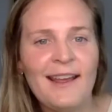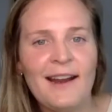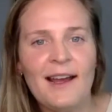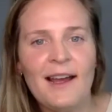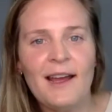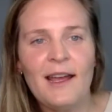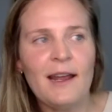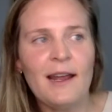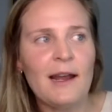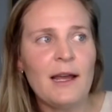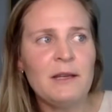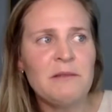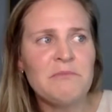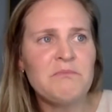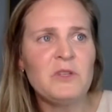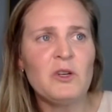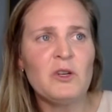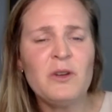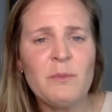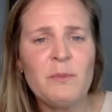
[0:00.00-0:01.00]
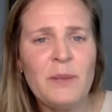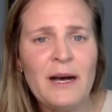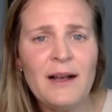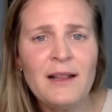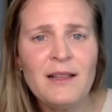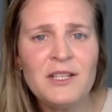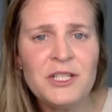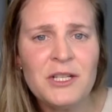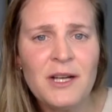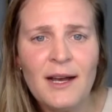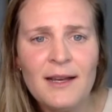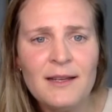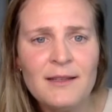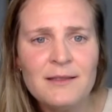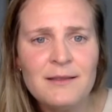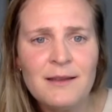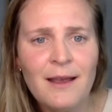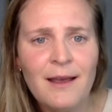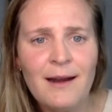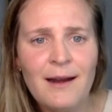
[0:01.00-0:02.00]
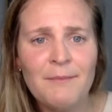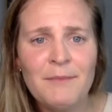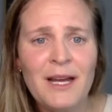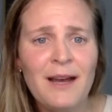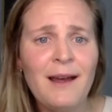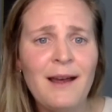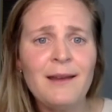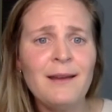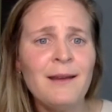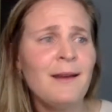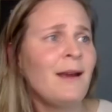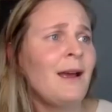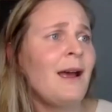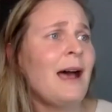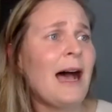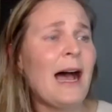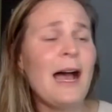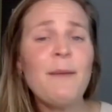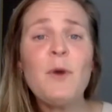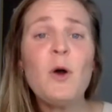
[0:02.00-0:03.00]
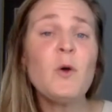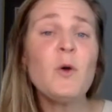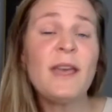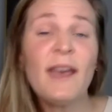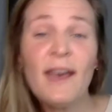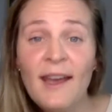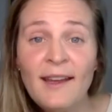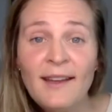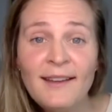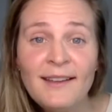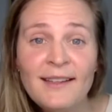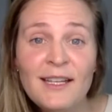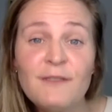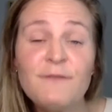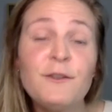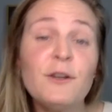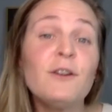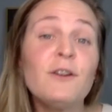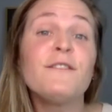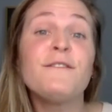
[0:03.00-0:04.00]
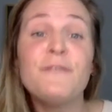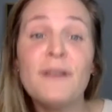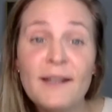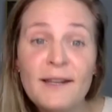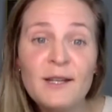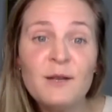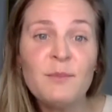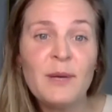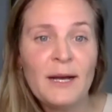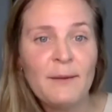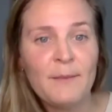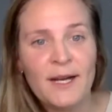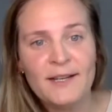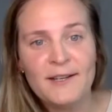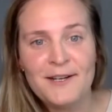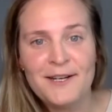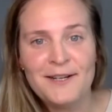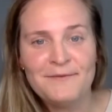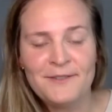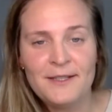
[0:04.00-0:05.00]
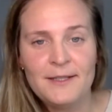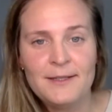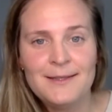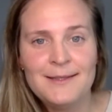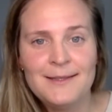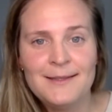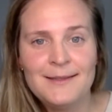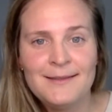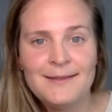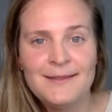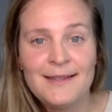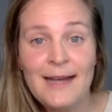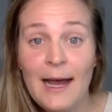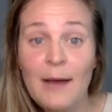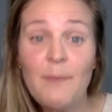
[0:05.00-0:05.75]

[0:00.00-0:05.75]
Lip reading: I don't apologize. And I'm okay if you're offended by my confidence. I'm